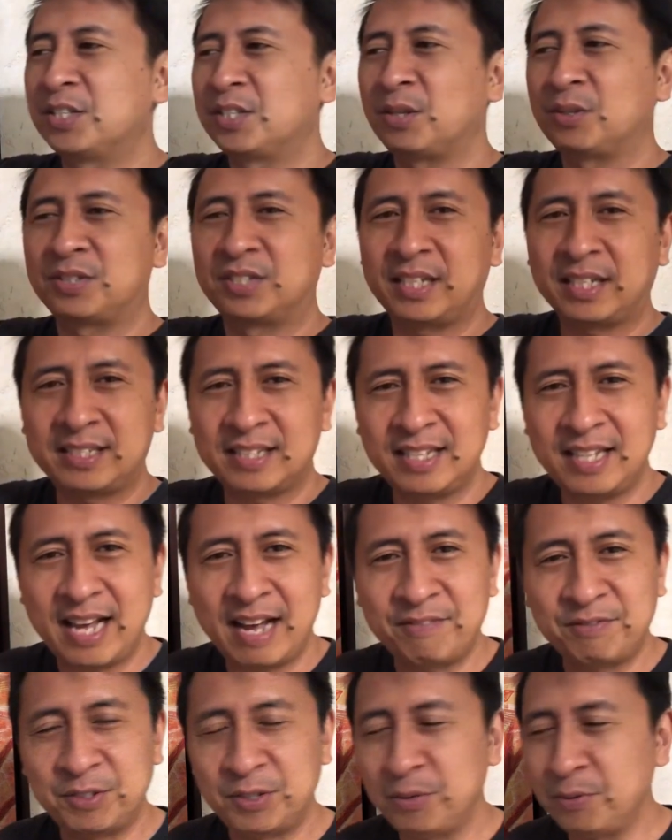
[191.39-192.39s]
So 6 in
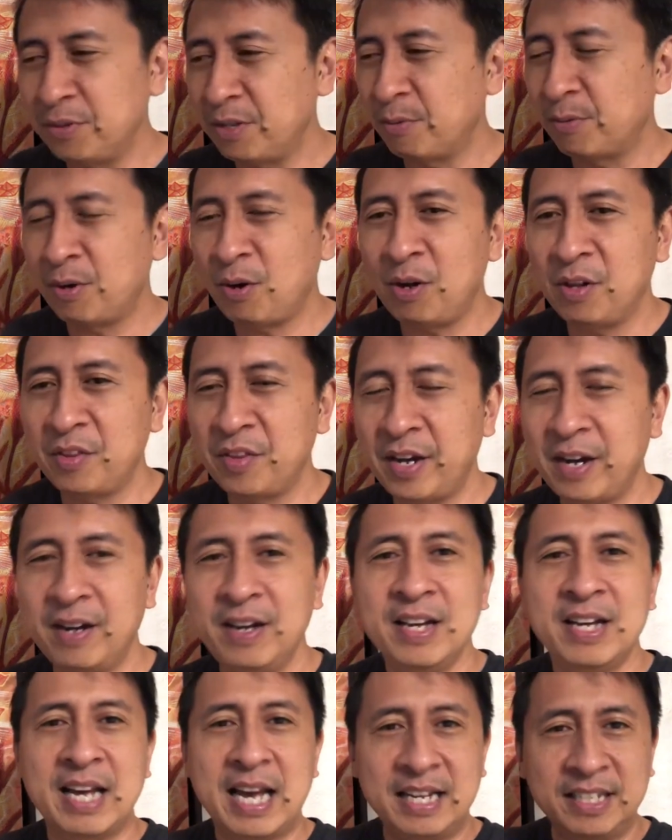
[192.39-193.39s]
the afternoon, they were all
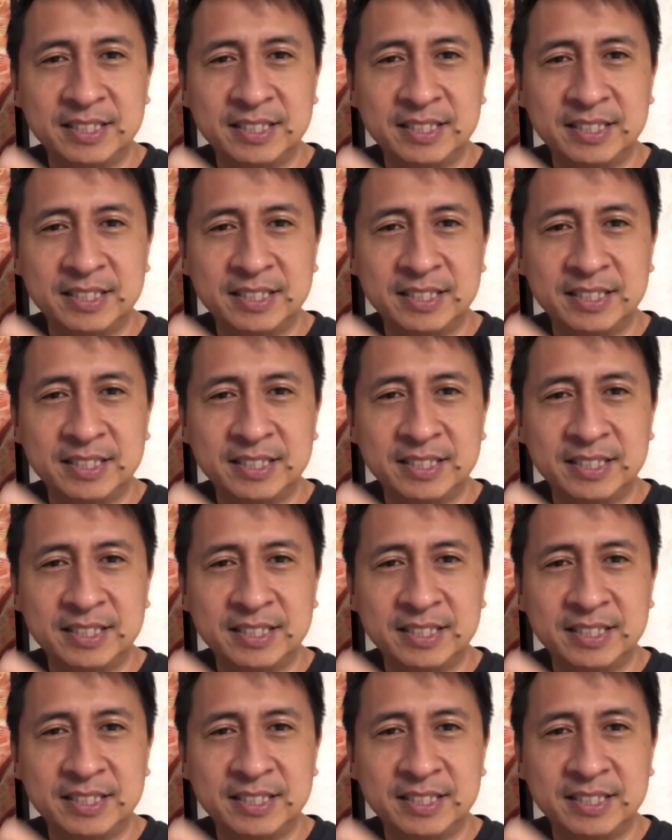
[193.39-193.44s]
there,